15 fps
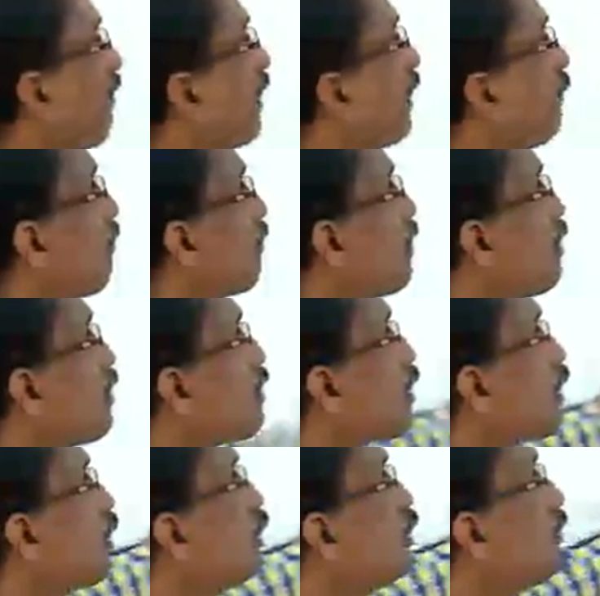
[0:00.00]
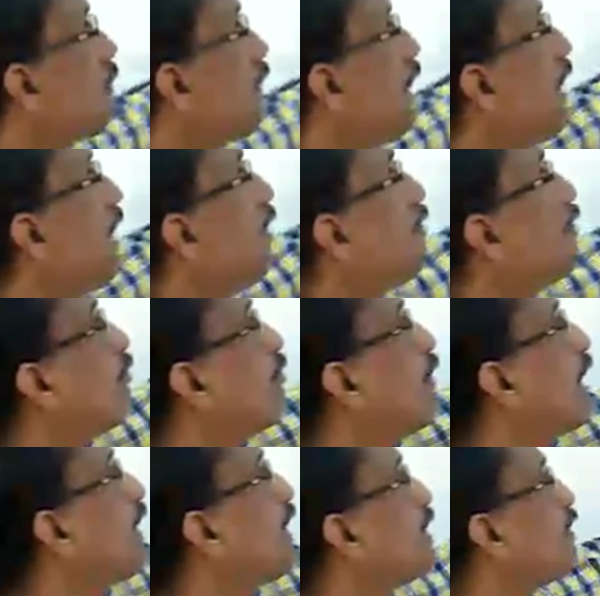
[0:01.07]
slope of minus
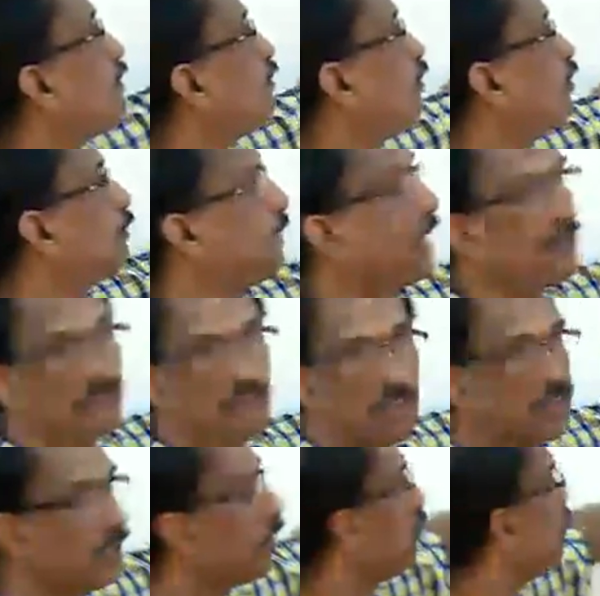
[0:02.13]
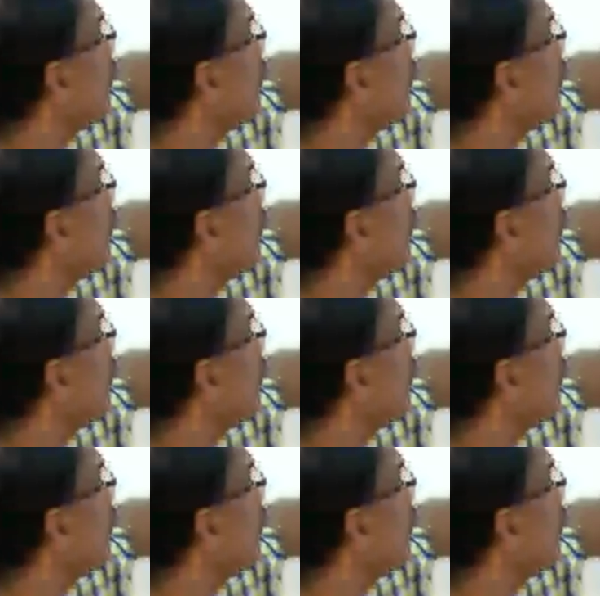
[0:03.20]
4 by 3 to the